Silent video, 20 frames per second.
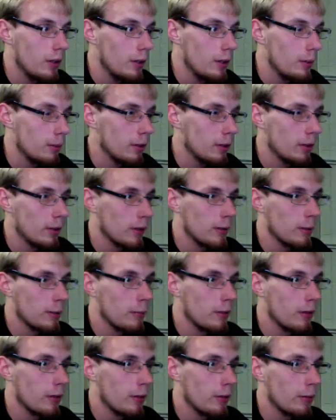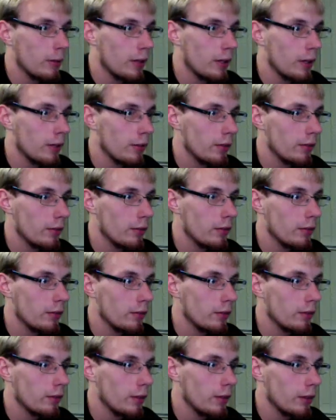But
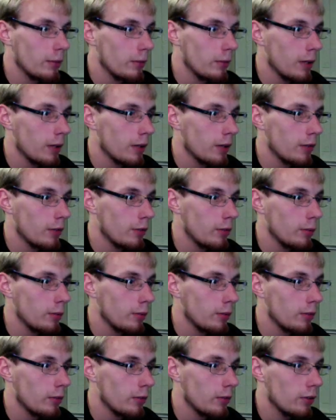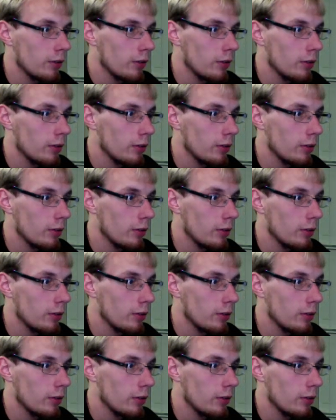otherwise, no, I'm not too concerned.